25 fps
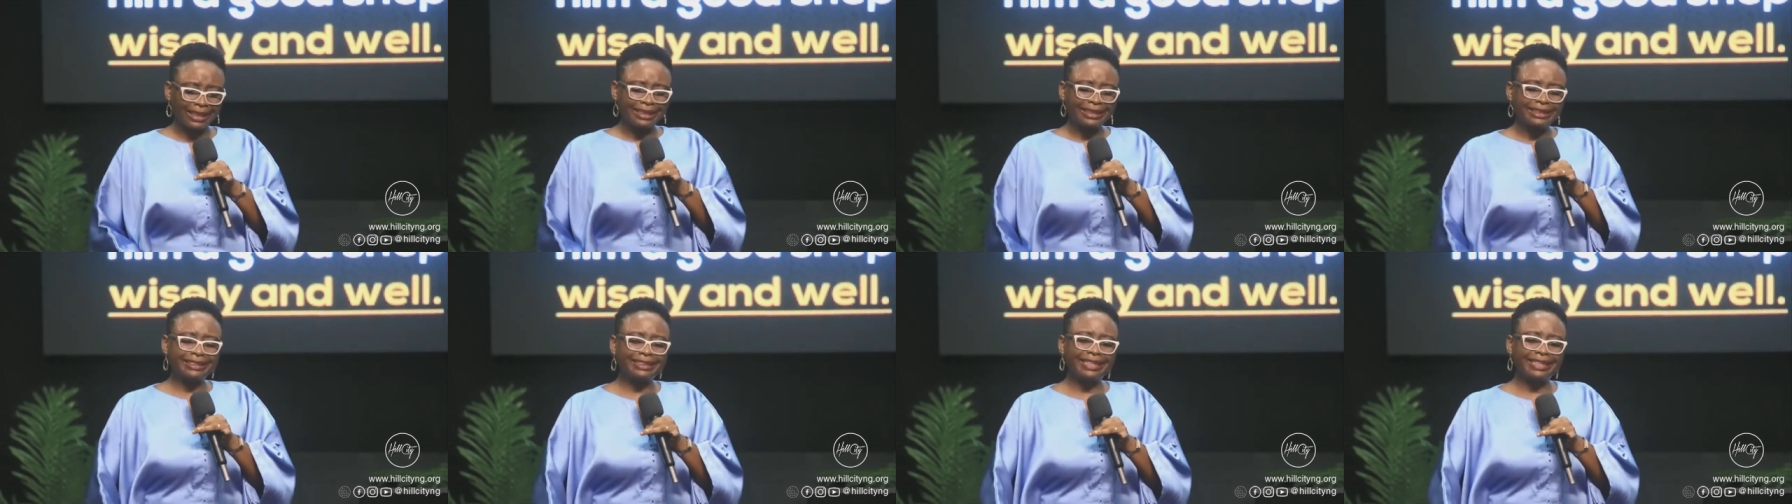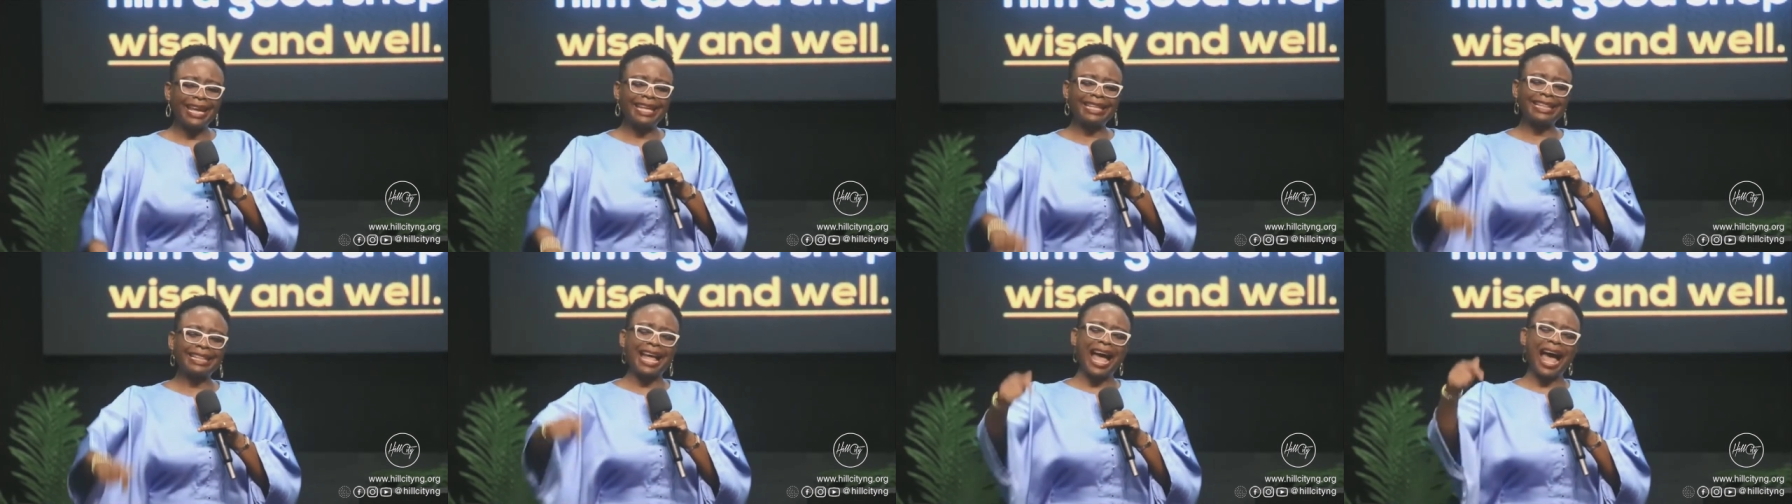
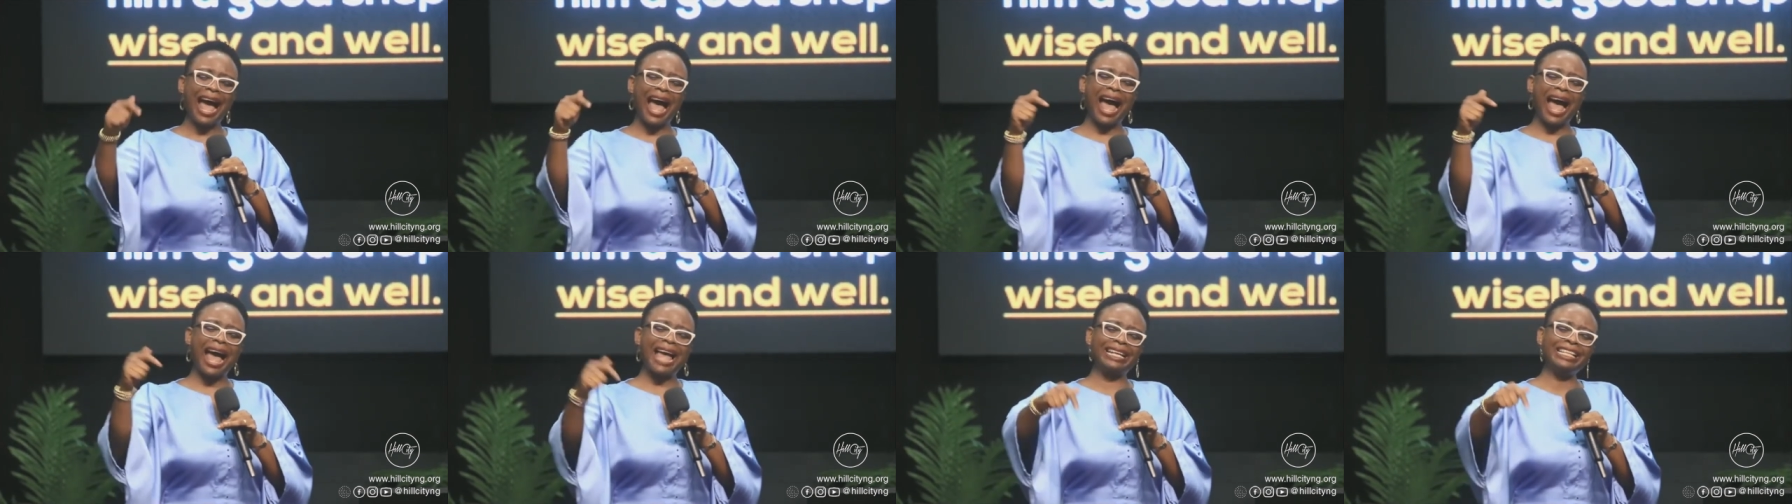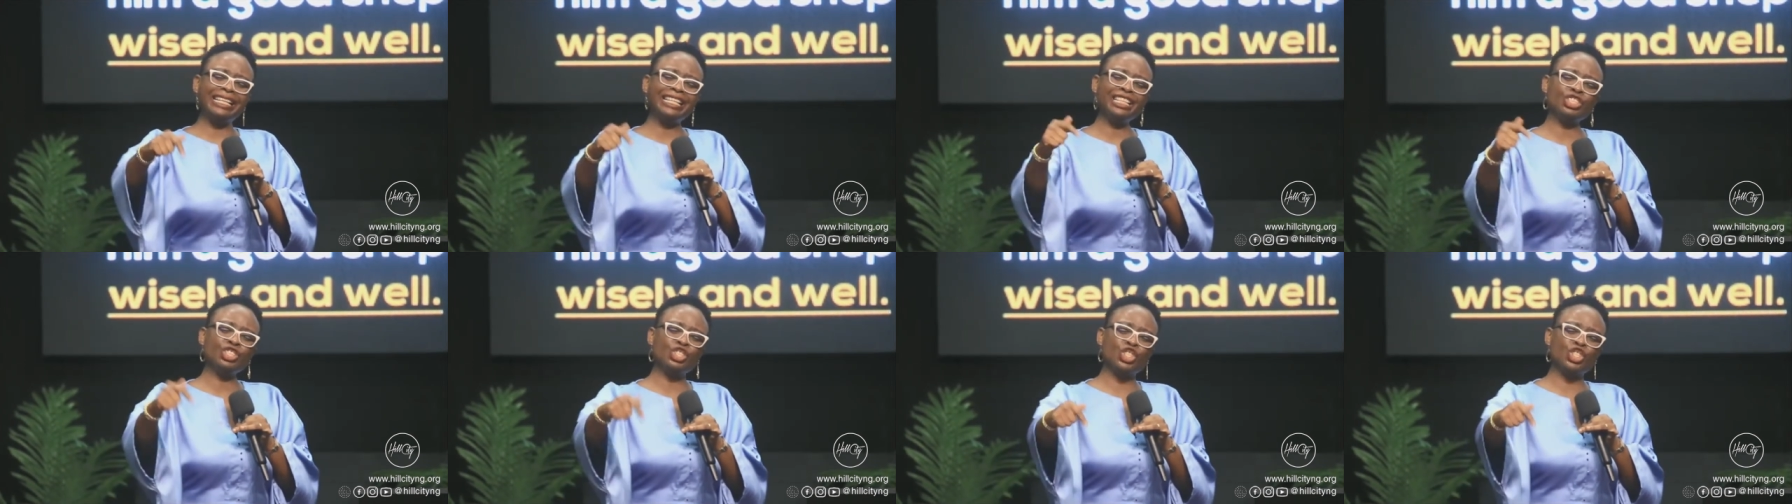Then,
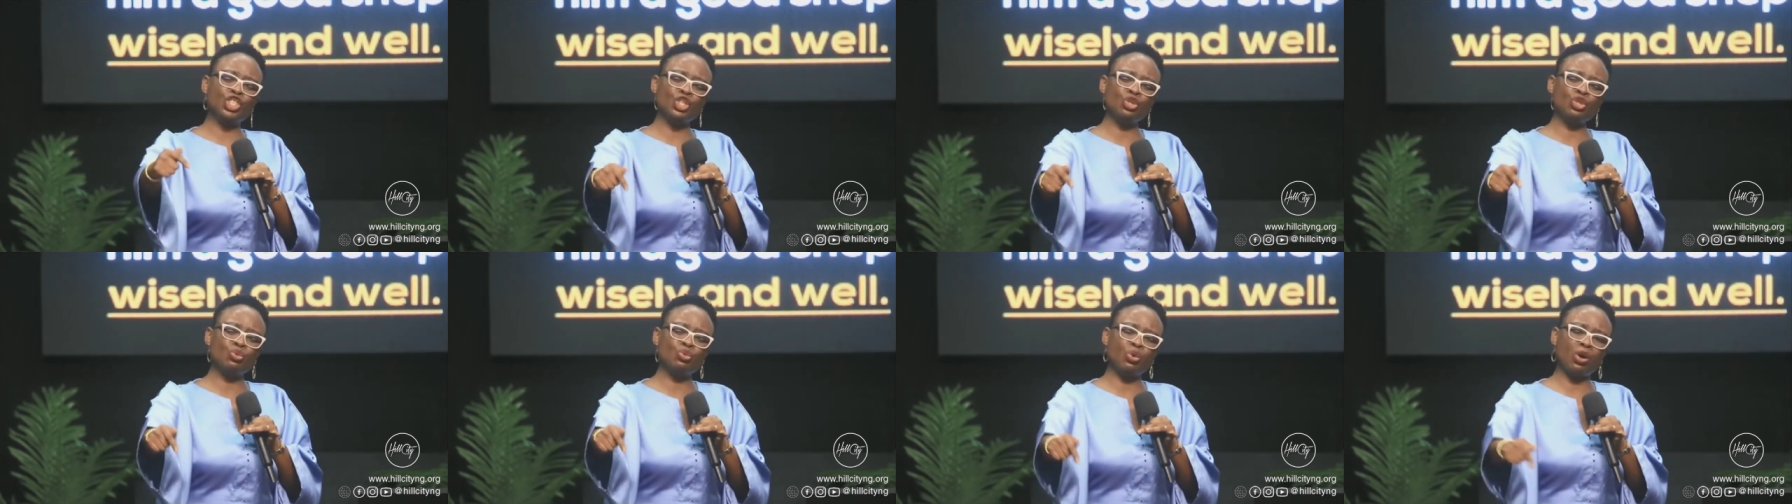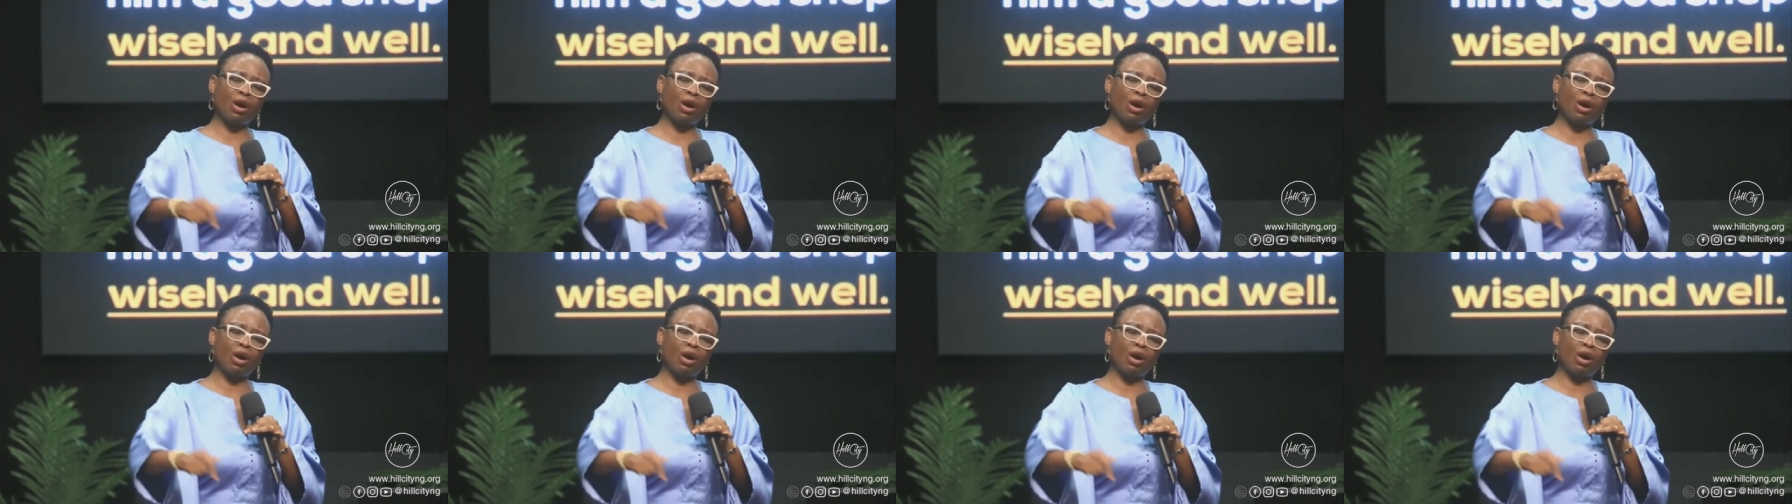in due